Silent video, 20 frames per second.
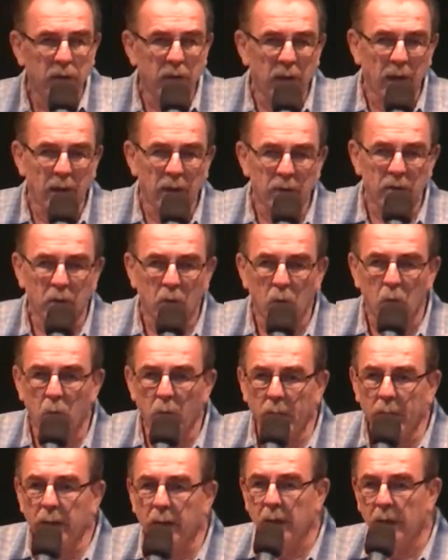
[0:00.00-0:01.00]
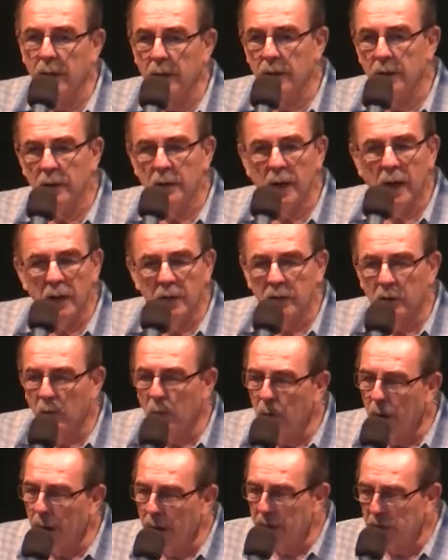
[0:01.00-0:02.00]
that the wicked, not the
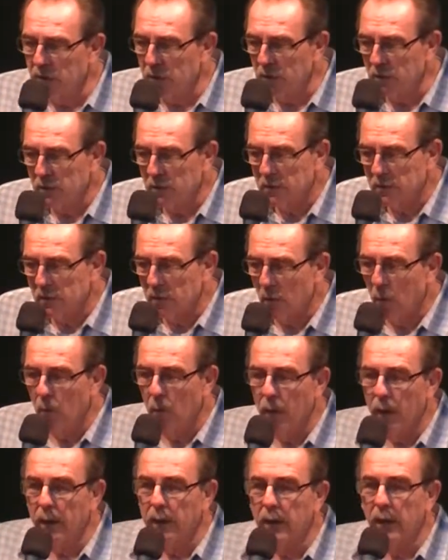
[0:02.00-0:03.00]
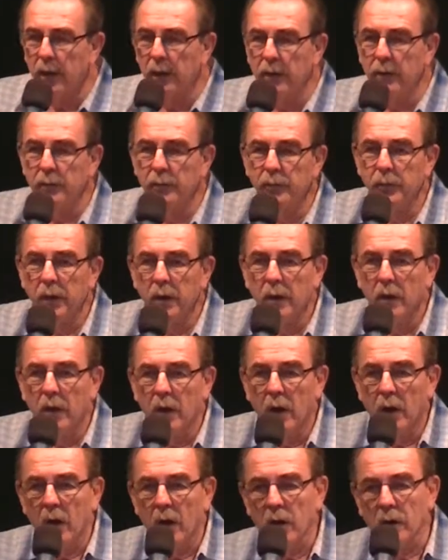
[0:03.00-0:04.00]
righteous, the wicked
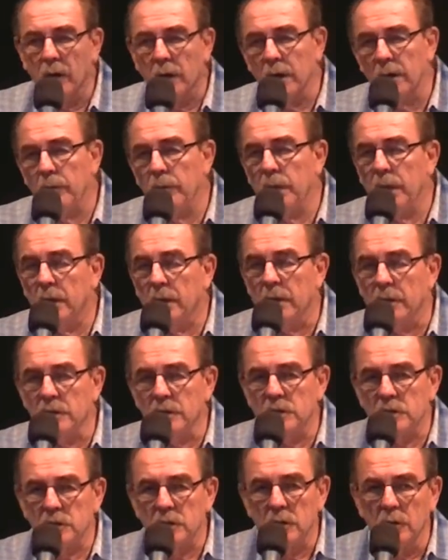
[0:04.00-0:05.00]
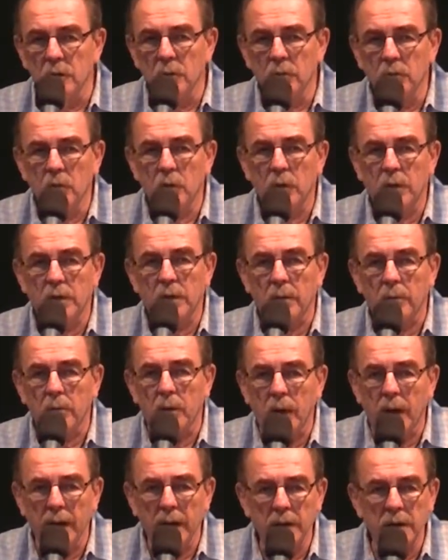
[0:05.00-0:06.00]
are going to be consumed with the
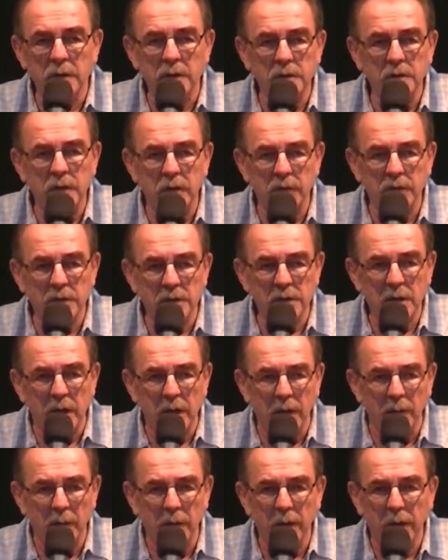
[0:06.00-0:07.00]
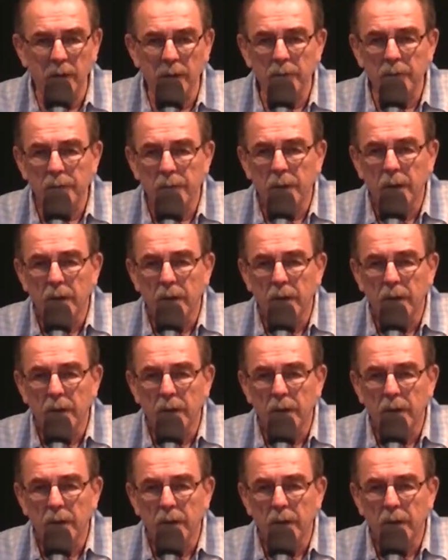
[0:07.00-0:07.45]
brightness of his coming